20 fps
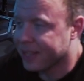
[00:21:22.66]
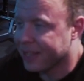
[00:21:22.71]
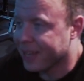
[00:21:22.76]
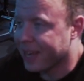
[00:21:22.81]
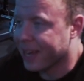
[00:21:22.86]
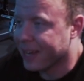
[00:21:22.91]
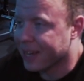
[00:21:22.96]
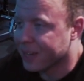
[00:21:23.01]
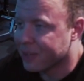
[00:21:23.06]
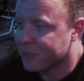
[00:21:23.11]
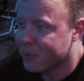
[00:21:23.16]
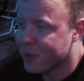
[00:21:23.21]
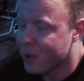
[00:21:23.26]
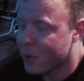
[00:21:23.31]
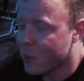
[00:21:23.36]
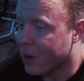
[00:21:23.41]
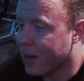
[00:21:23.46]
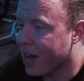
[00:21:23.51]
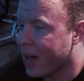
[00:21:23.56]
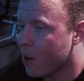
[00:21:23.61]
Yeah.
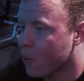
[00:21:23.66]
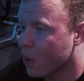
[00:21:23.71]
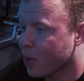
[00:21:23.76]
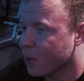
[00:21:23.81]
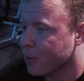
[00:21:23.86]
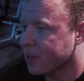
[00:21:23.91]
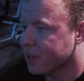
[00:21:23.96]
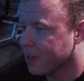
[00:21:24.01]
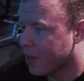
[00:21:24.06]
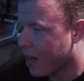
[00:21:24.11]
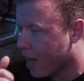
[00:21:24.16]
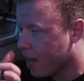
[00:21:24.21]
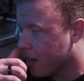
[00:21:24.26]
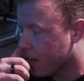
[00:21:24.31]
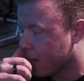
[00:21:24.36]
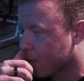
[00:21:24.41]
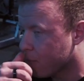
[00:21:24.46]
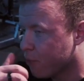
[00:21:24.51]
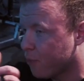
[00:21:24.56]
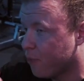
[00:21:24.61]
Well, I work with,
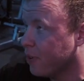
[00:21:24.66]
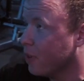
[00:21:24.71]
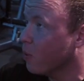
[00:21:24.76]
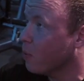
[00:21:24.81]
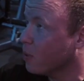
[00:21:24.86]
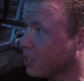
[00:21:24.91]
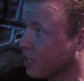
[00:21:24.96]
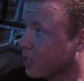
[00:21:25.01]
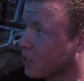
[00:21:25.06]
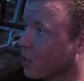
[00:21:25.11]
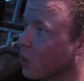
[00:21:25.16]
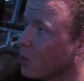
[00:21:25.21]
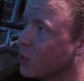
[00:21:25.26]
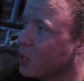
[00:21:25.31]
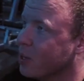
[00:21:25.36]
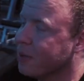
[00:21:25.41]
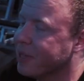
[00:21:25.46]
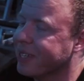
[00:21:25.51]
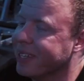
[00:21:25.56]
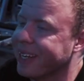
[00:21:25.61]
Phil was at Gold
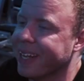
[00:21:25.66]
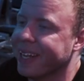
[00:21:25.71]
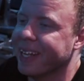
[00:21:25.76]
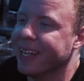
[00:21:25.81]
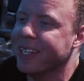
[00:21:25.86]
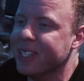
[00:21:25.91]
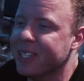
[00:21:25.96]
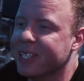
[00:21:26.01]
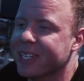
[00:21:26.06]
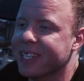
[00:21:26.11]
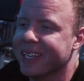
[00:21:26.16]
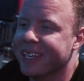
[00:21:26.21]
Gym in the Netherlands.